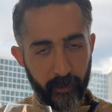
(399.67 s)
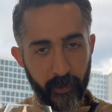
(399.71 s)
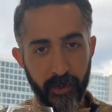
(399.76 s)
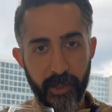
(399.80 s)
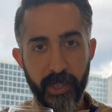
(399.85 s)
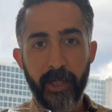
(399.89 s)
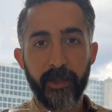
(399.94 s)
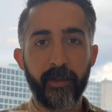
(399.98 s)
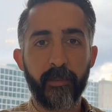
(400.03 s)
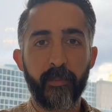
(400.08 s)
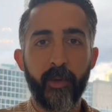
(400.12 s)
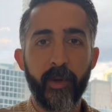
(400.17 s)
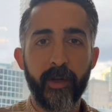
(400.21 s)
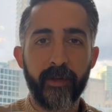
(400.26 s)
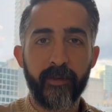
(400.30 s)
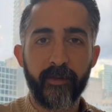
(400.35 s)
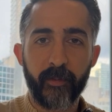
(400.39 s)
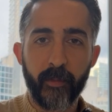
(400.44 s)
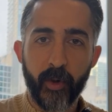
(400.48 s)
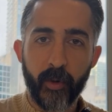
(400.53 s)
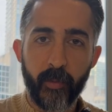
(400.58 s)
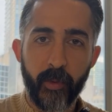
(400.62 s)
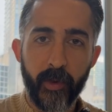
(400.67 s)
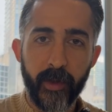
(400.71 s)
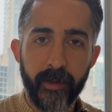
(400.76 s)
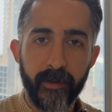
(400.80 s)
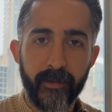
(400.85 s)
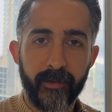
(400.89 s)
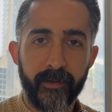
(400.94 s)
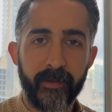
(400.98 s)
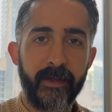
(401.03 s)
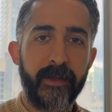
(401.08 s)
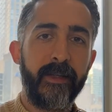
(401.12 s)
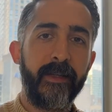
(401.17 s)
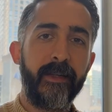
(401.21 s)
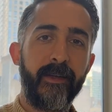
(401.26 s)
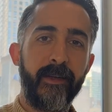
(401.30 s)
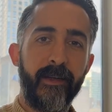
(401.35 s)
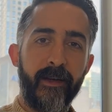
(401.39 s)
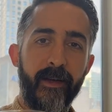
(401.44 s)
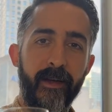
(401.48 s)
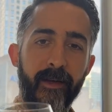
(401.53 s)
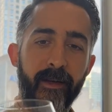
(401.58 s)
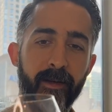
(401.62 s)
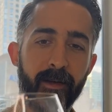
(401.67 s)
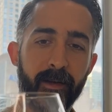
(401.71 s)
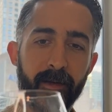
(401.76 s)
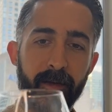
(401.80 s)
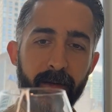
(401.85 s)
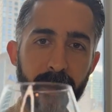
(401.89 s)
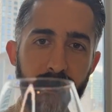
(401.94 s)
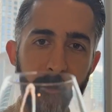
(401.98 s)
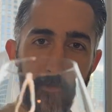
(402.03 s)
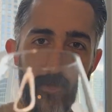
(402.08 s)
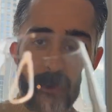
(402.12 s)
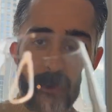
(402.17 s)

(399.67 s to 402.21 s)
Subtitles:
shelter point smoke points. Uh,